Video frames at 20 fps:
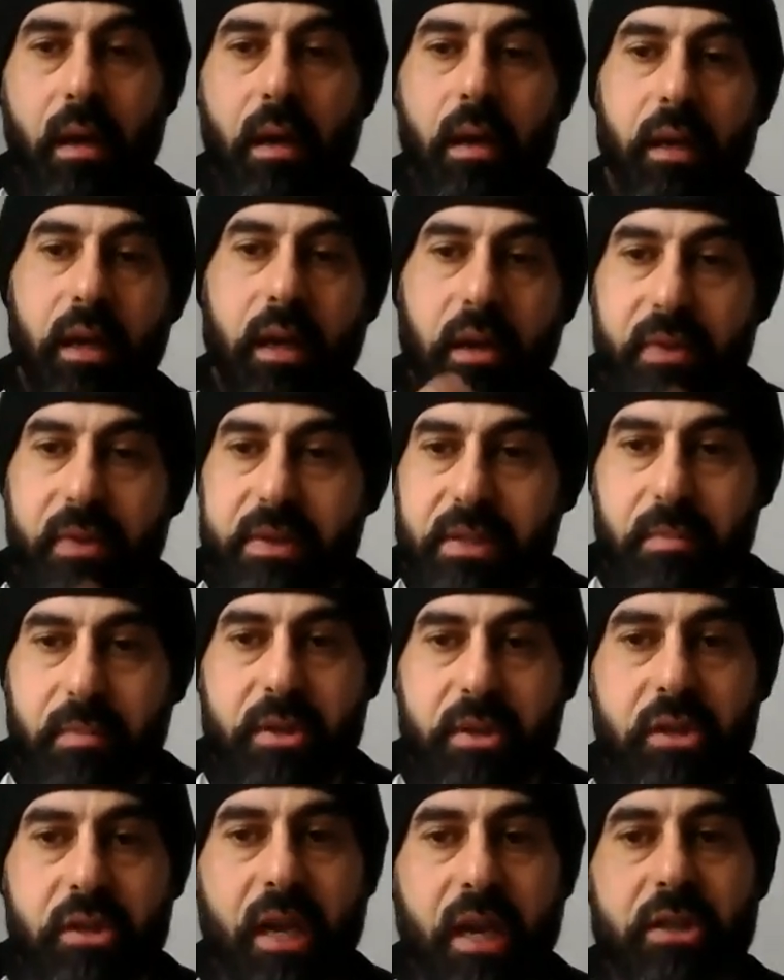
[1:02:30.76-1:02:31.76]
Give us some
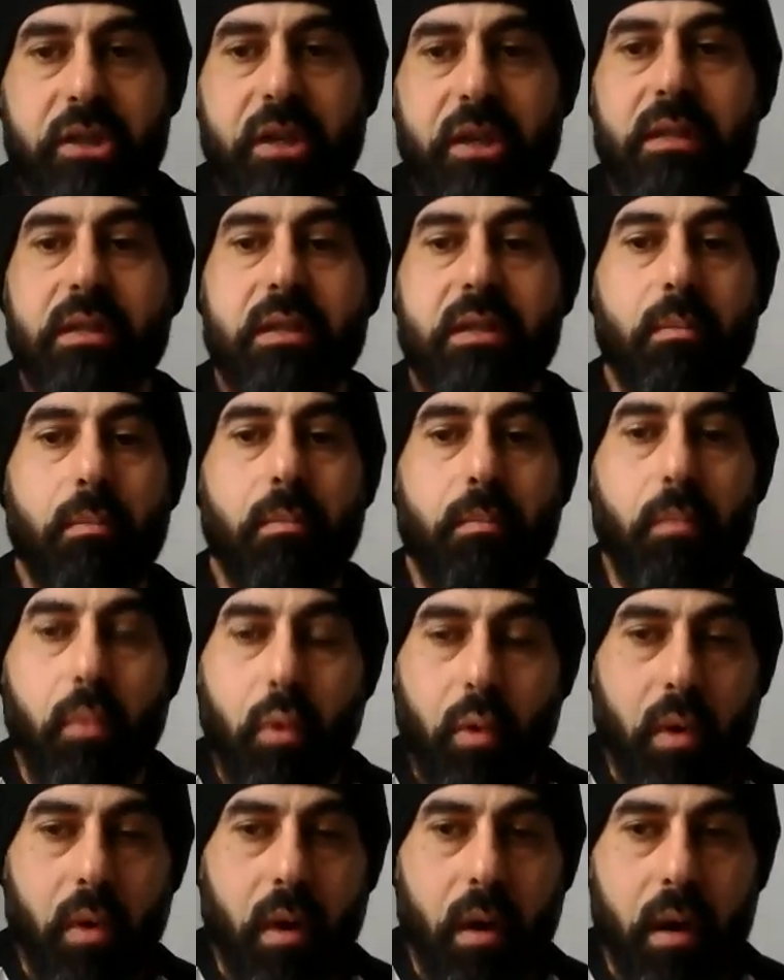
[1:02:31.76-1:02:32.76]
suggestions,
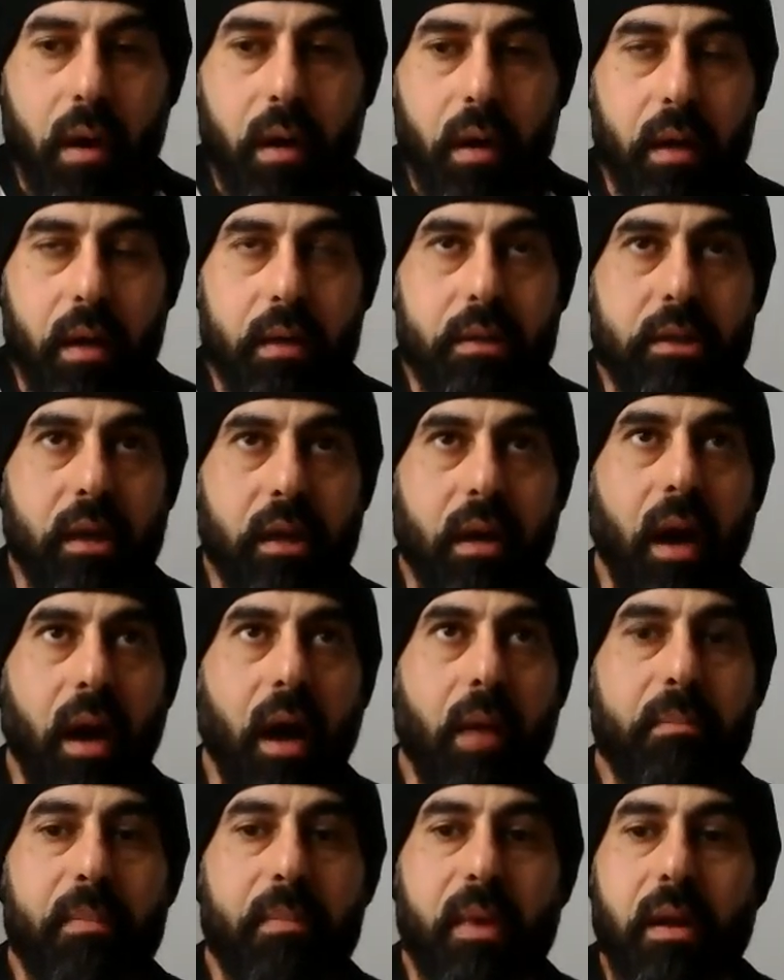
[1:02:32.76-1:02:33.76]
more to
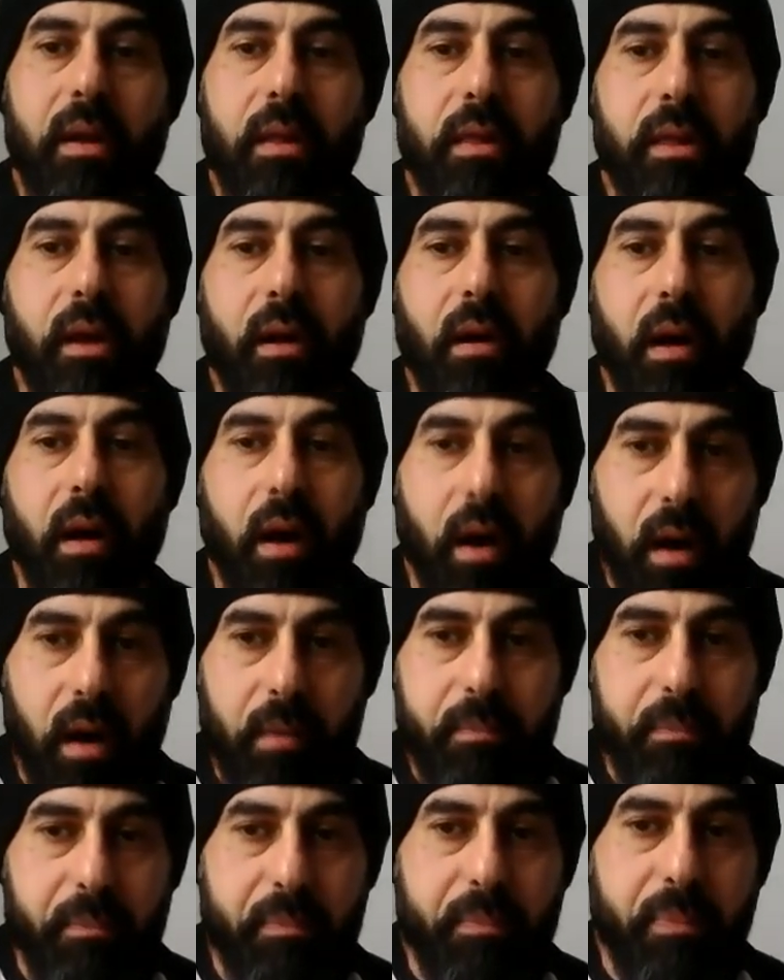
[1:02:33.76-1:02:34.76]
come. There
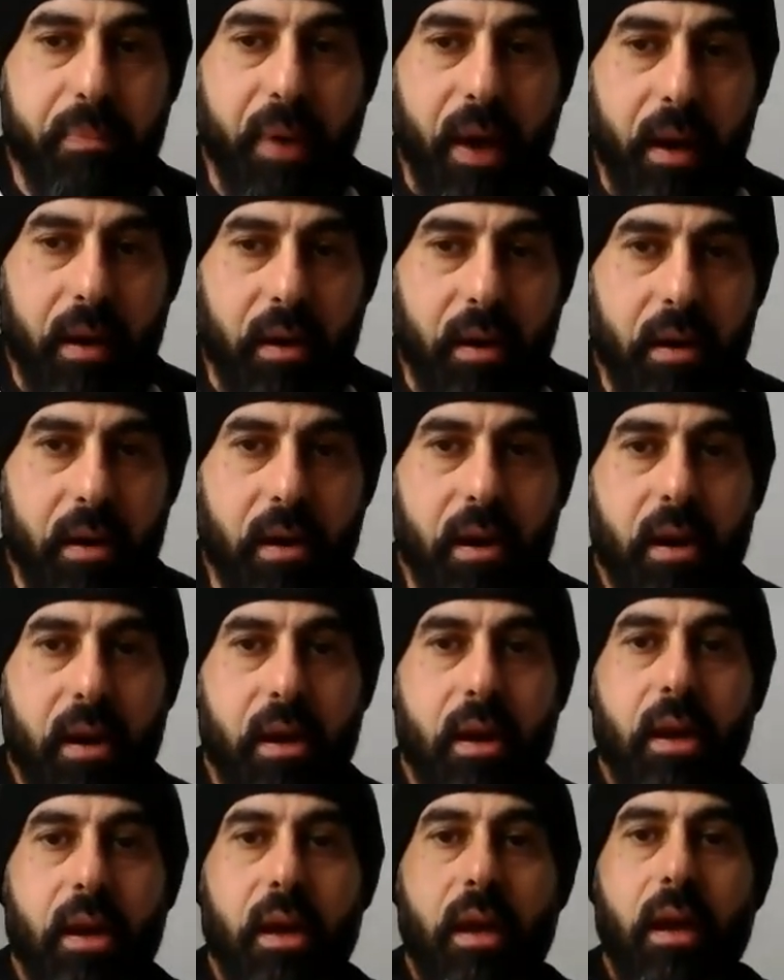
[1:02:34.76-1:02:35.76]
are better
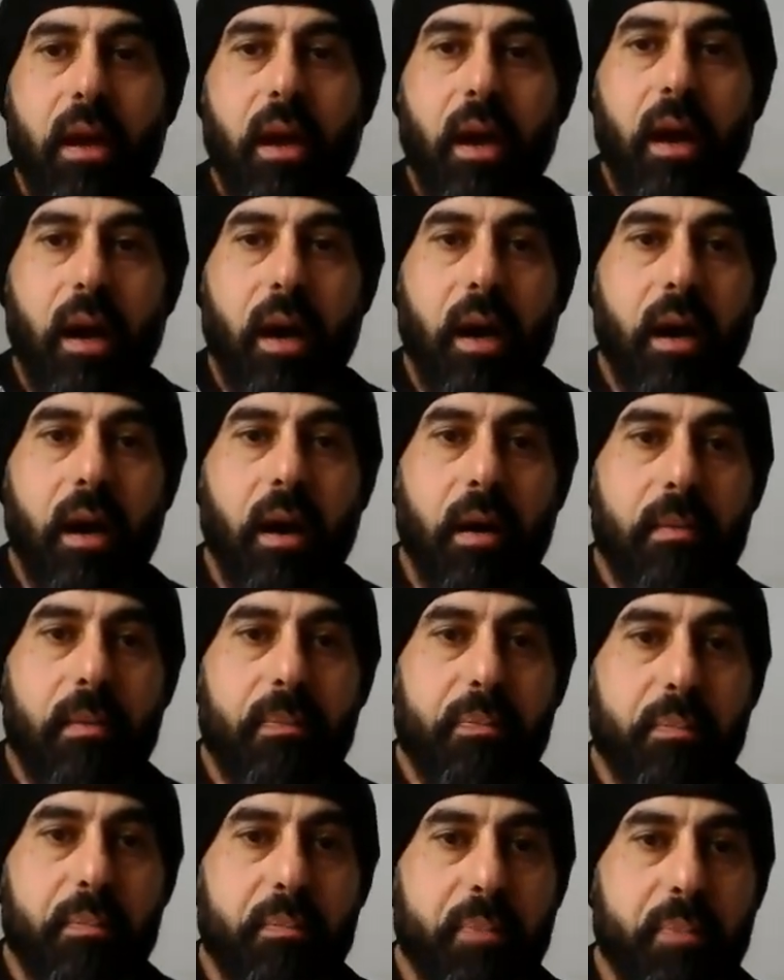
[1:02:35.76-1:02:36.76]

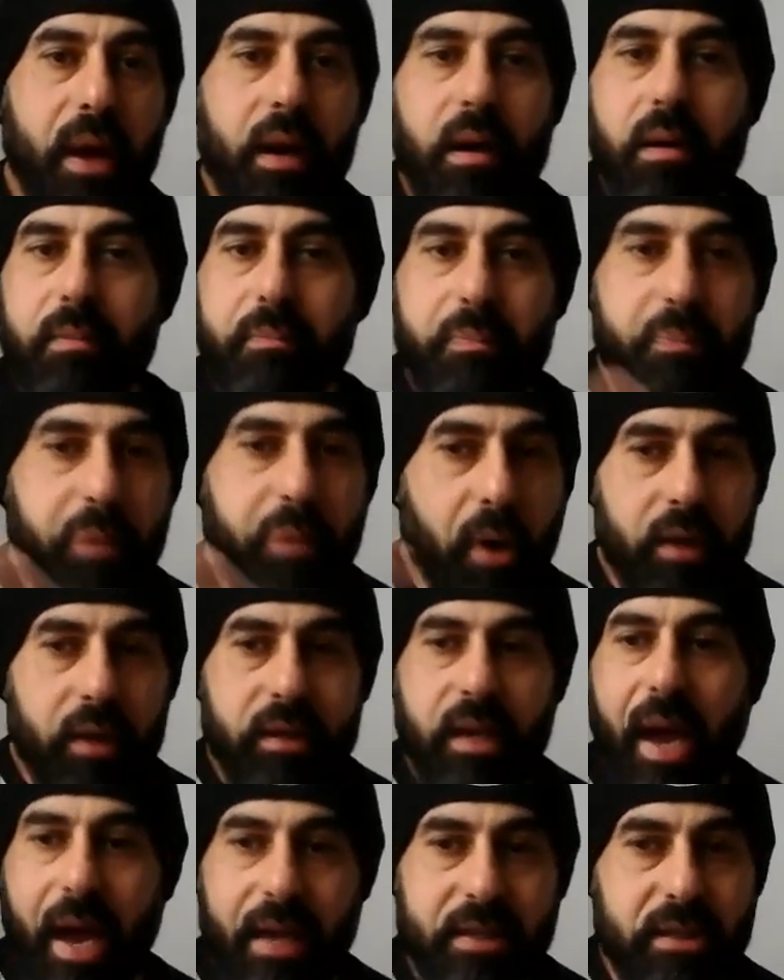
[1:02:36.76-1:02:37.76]

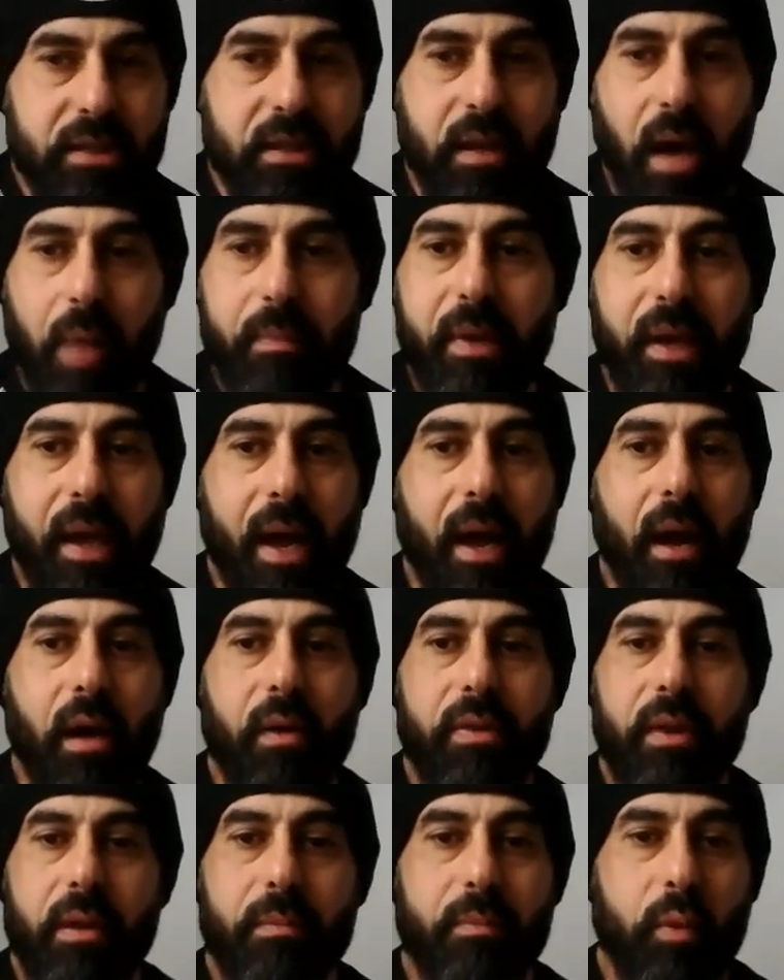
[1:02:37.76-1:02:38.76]
podcasts coming
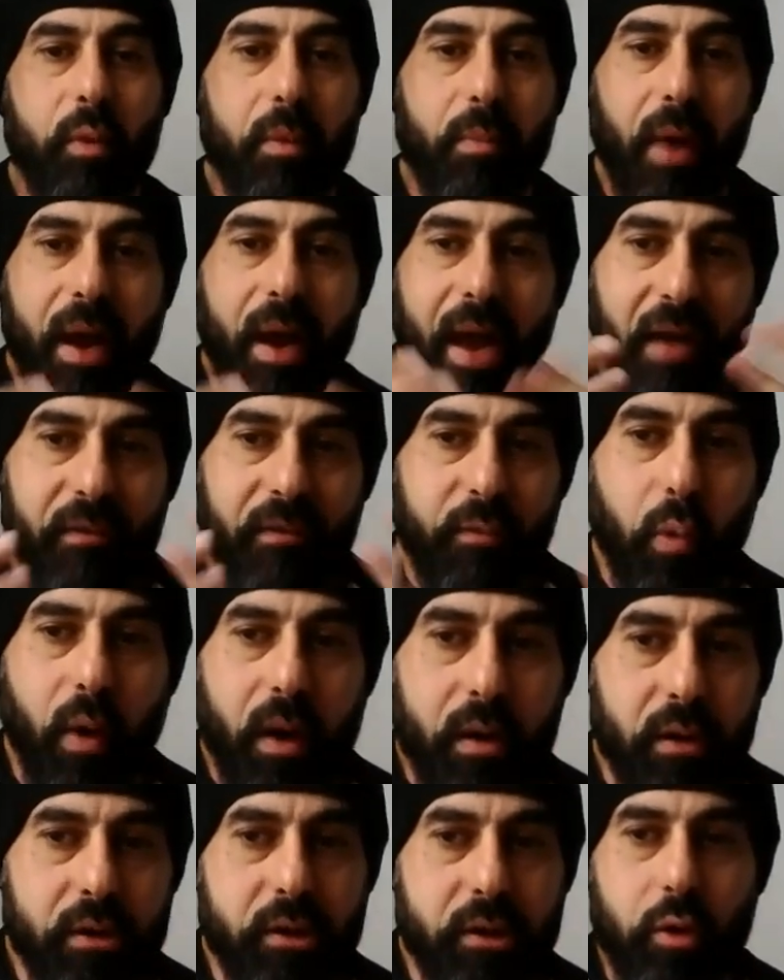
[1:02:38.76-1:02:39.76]
out. We might have
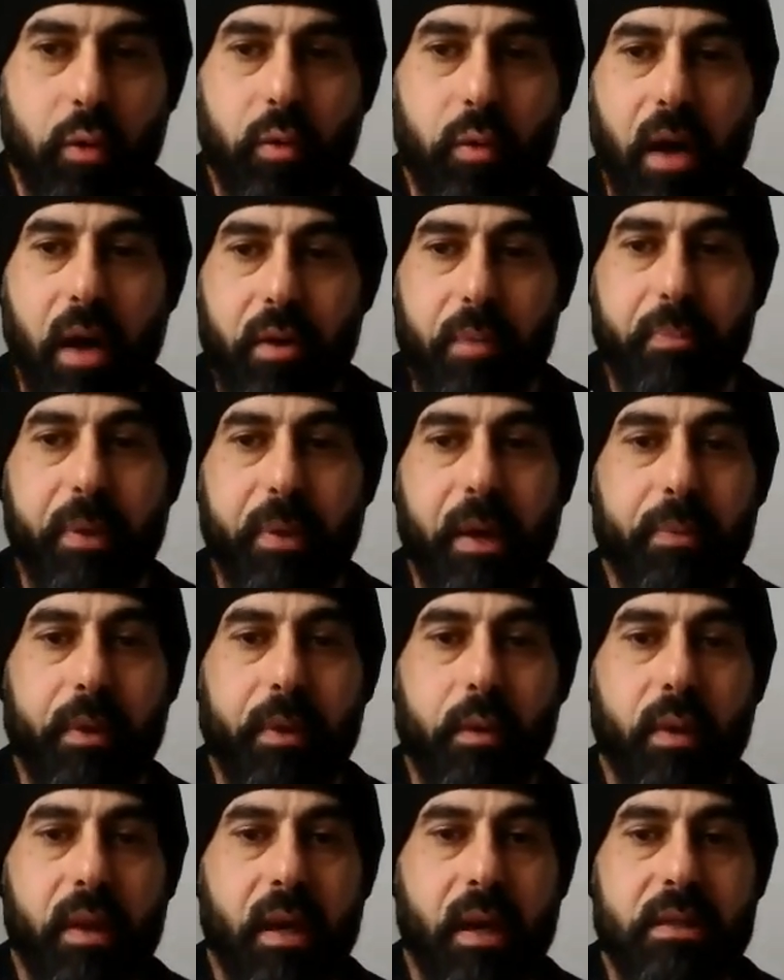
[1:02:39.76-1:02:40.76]
1 or 2 other
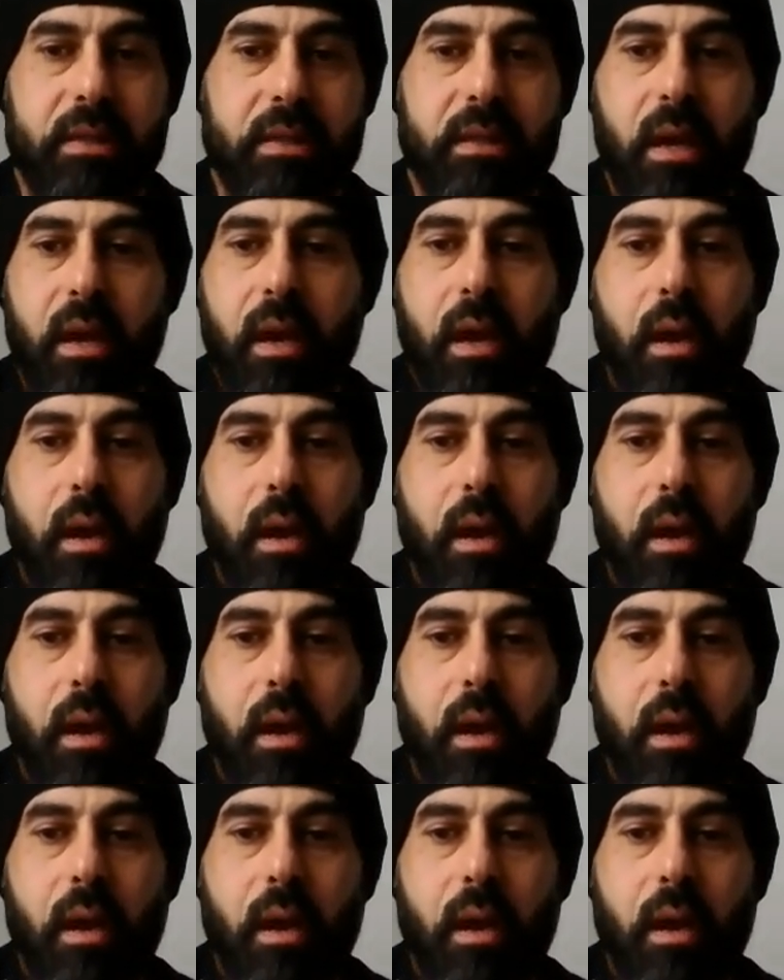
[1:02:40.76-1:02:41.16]
people with us.